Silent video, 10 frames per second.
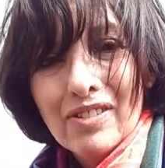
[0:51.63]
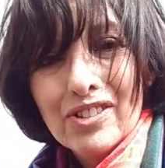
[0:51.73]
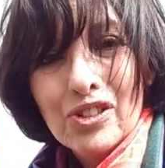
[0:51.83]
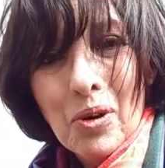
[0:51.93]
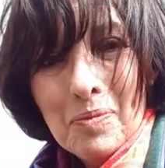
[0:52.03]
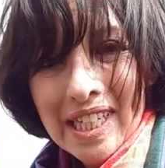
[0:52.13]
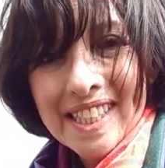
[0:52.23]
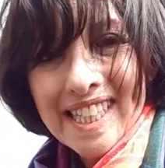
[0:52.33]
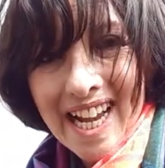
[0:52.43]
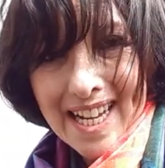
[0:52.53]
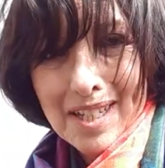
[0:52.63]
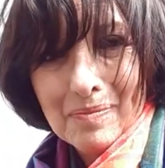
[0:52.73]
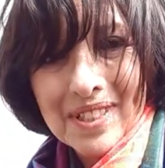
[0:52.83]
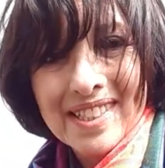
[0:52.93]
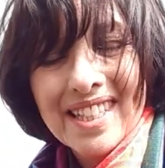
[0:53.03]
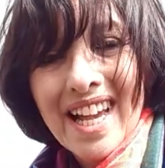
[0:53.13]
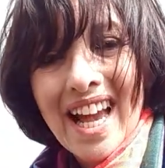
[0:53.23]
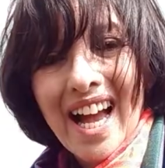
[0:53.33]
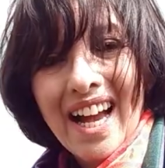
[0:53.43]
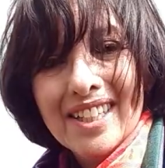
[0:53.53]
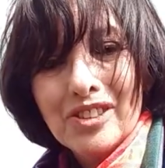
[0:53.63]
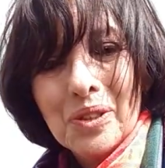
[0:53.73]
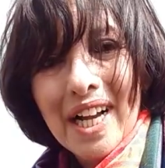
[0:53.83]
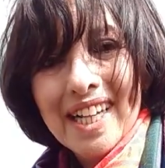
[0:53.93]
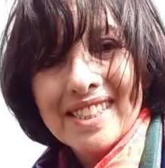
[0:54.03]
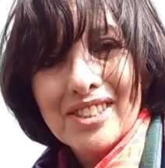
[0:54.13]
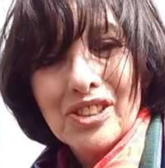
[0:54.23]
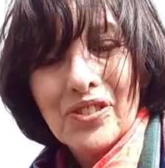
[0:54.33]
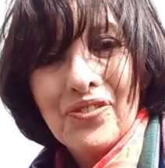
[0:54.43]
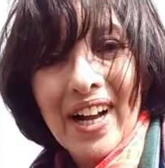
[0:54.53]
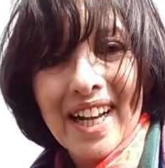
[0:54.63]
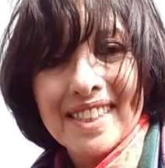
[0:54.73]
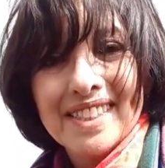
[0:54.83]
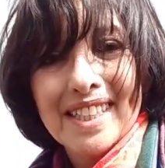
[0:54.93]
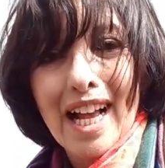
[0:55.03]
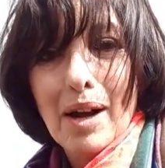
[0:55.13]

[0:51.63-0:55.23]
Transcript: so many times I tried to find